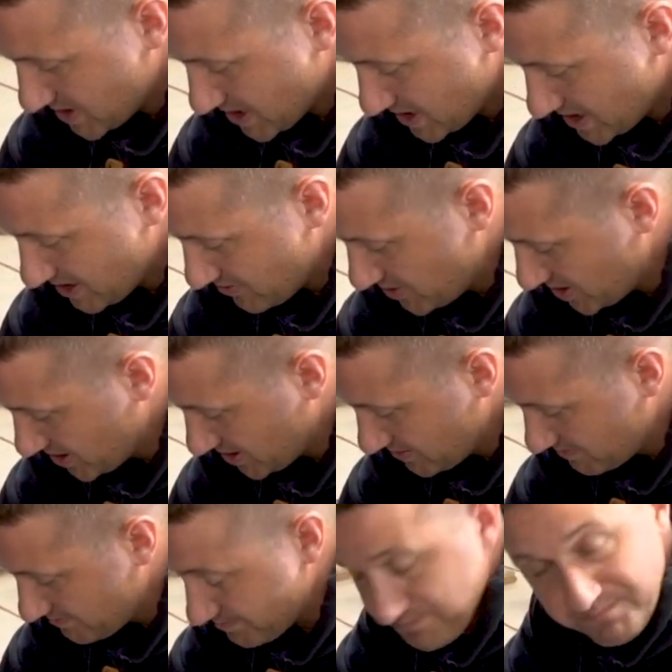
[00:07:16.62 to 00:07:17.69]
kind of give the
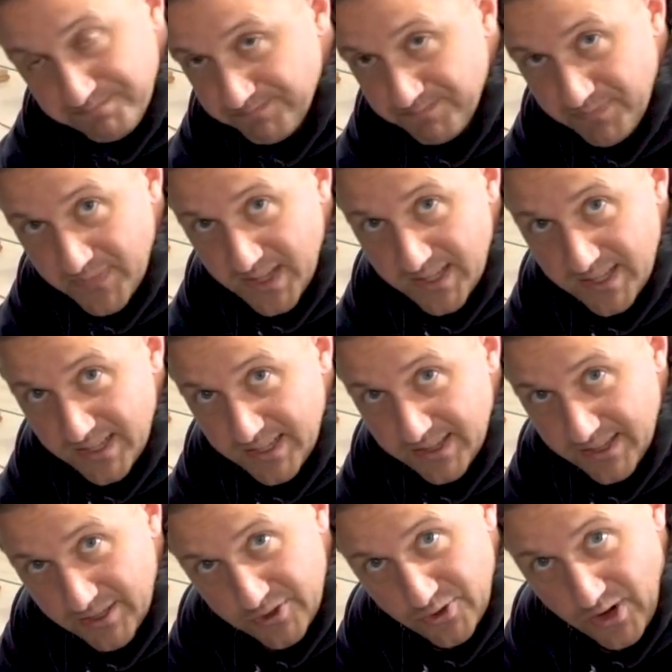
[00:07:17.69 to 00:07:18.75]

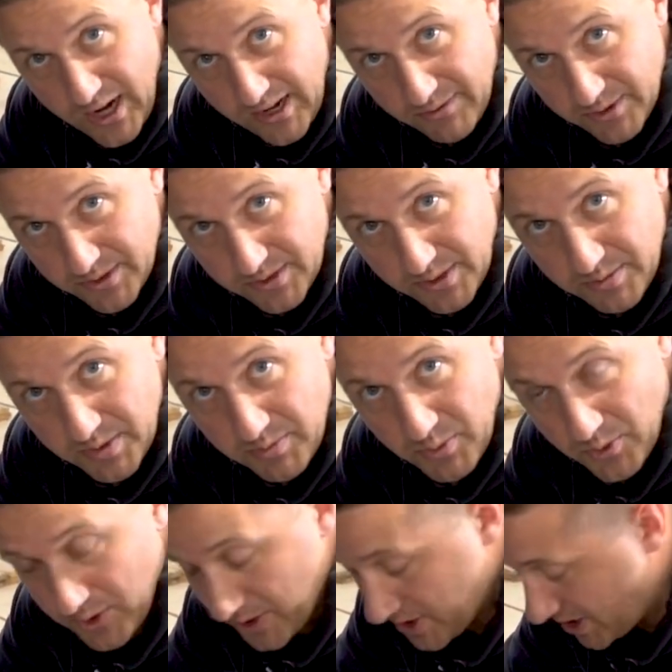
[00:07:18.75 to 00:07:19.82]
the driver a little bit
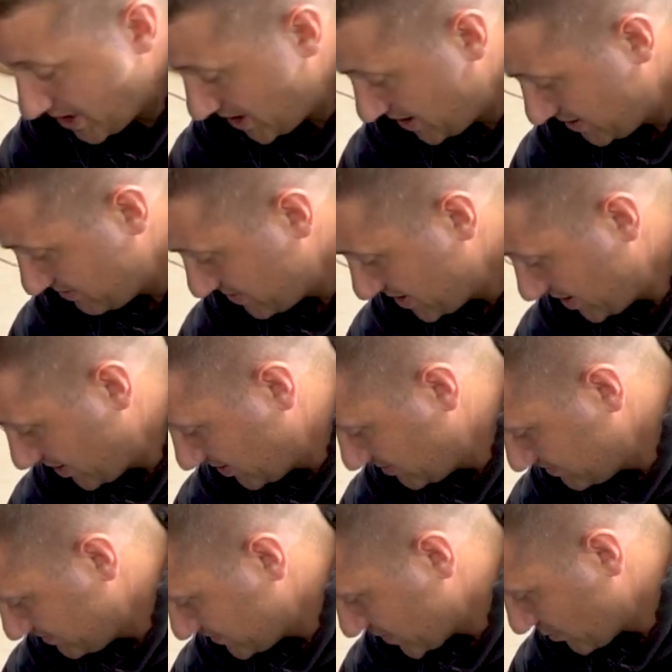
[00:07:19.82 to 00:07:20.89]
more, uh, you know,
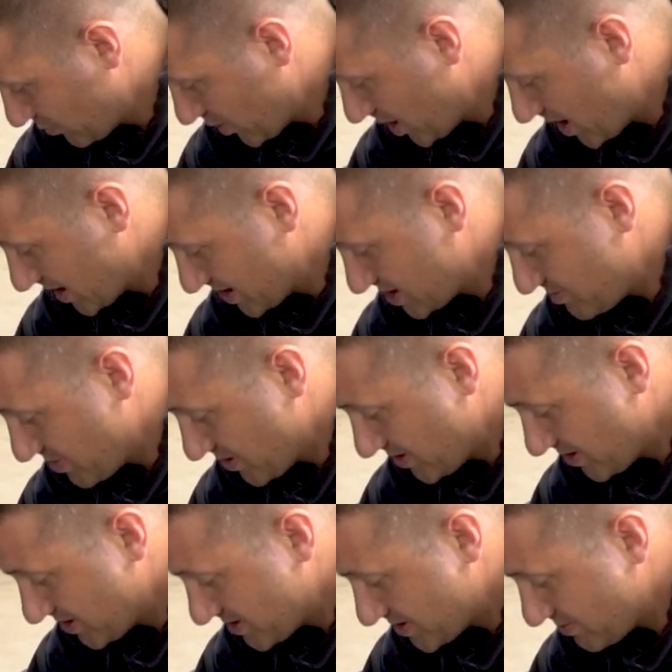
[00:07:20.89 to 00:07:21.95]
raw
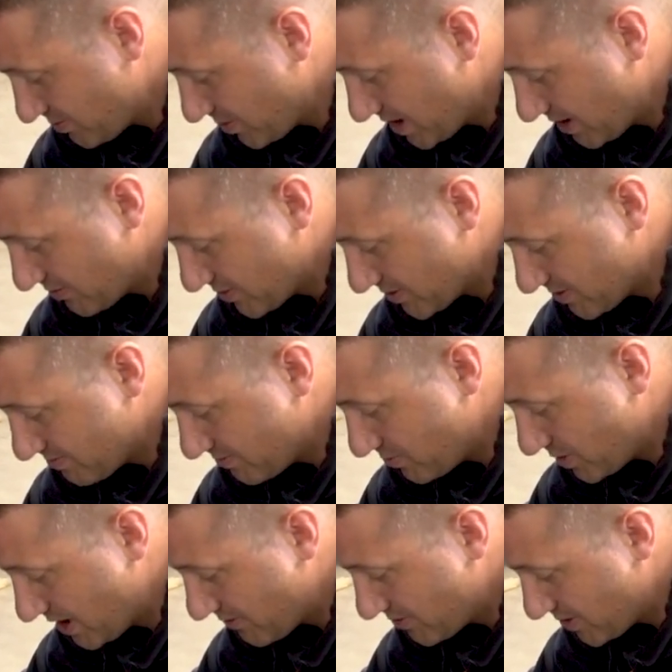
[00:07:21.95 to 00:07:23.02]
experience, whatever
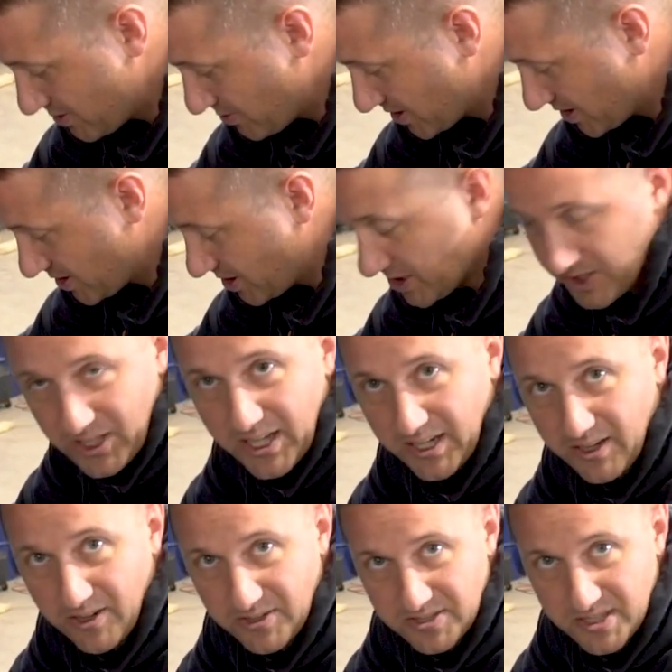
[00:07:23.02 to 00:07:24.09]
whatever you want to call. It. A lot of
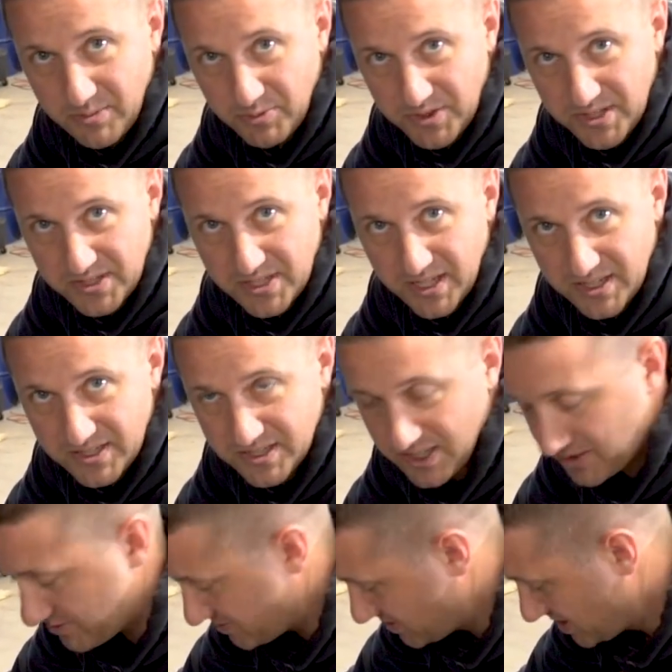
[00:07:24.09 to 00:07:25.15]
cars come with this kind of
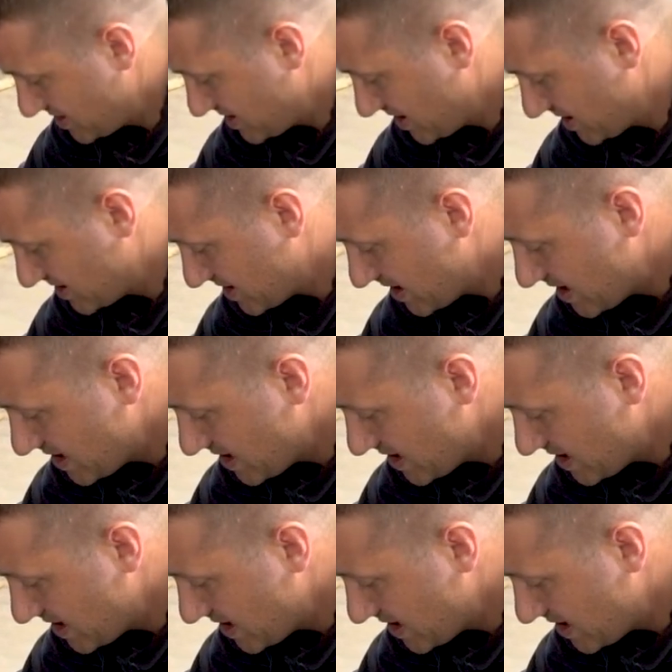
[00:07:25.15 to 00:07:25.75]
stuff these days.